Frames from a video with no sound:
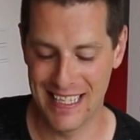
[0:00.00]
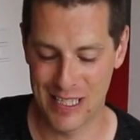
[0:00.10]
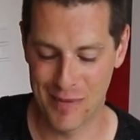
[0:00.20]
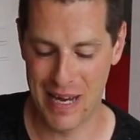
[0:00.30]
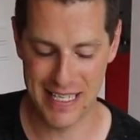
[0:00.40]
it
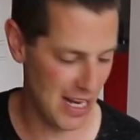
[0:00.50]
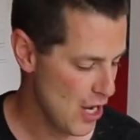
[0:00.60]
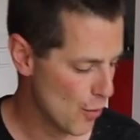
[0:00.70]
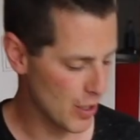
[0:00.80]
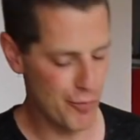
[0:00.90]
doesn't matter.
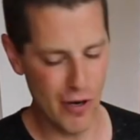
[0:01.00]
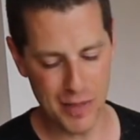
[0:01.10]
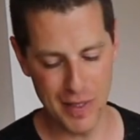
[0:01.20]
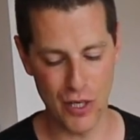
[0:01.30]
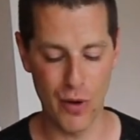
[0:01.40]
Which
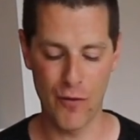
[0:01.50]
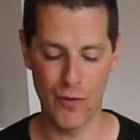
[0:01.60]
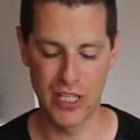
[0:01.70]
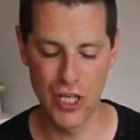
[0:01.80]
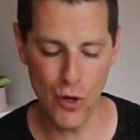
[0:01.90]
brings me to, if
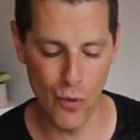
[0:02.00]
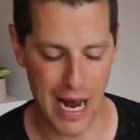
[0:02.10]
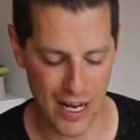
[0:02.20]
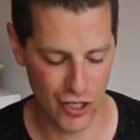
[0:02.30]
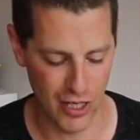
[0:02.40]
we do
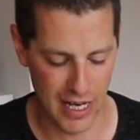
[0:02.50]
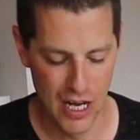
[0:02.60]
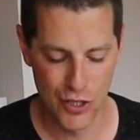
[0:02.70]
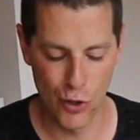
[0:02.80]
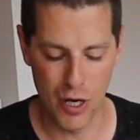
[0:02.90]
actually
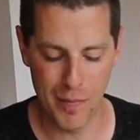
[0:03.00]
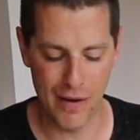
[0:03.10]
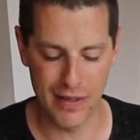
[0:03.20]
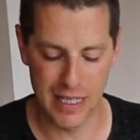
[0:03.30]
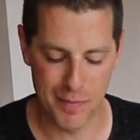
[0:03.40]
talk
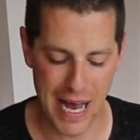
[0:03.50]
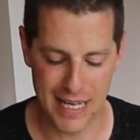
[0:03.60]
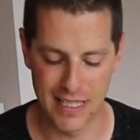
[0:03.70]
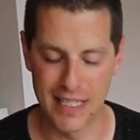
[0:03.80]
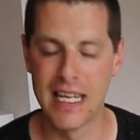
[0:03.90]
about these
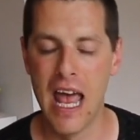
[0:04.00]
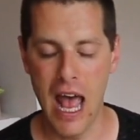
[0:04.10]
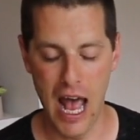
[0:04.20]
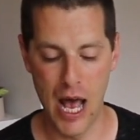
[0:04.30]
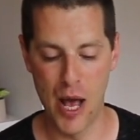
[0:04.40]
patterns
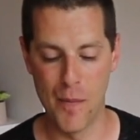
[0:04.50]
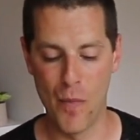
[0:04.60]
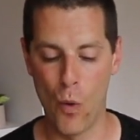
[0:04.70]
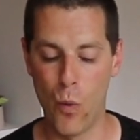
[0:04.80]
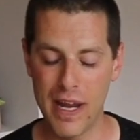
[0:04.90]

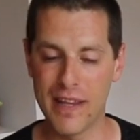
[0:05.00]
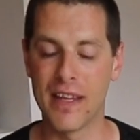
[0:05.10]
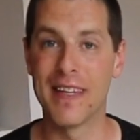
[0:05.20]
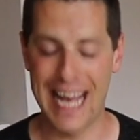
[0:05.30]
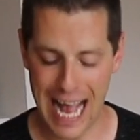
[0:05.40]

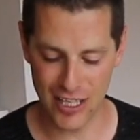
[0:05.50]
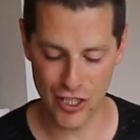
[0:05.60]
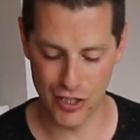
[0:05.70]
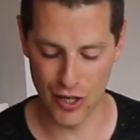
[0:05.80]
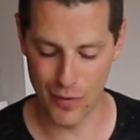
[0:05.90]
with the
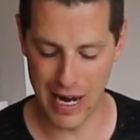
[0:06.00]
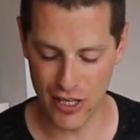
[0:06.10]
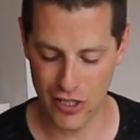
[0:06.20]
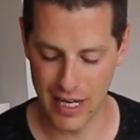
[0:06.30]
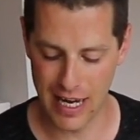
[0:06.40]
catches on, we
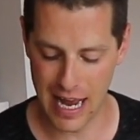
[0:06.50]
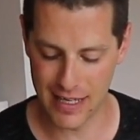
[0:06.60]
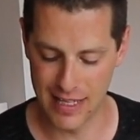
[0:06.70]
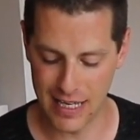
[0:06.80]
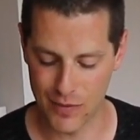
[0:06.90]
actually
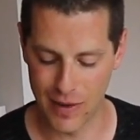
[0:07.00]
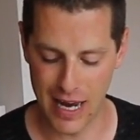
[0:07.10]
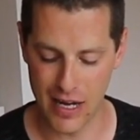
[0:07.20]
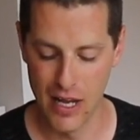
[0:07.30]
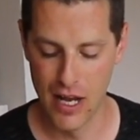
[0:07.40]
get this. We
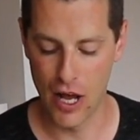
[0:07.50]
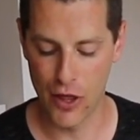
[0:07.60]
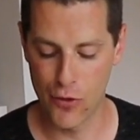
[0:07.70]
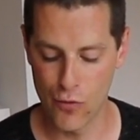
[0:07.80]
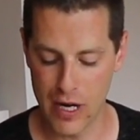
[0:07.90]
get a
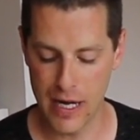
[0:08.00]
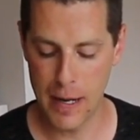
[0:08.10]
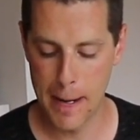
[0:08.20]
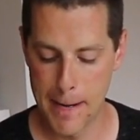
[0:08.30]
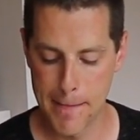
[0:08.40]

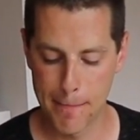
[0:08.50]
3